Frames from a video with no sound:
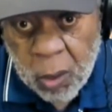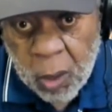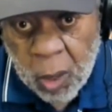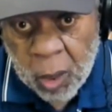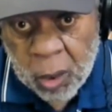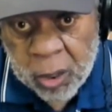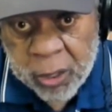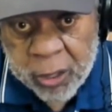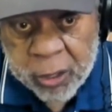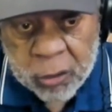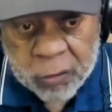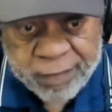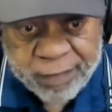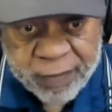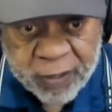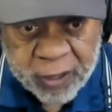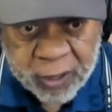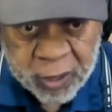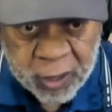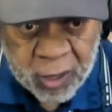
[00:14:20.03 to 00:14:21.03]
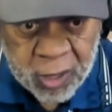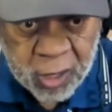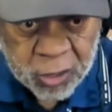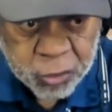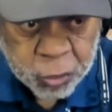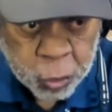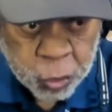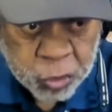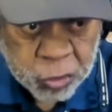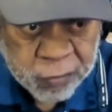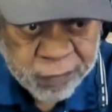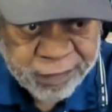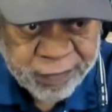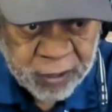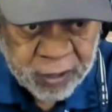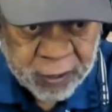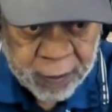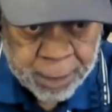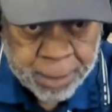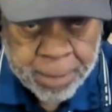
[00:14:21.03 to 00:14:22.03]
uh, legal footing, constitutional
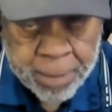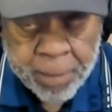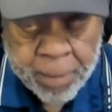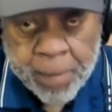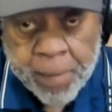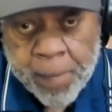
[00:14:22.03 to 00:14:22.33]
footing,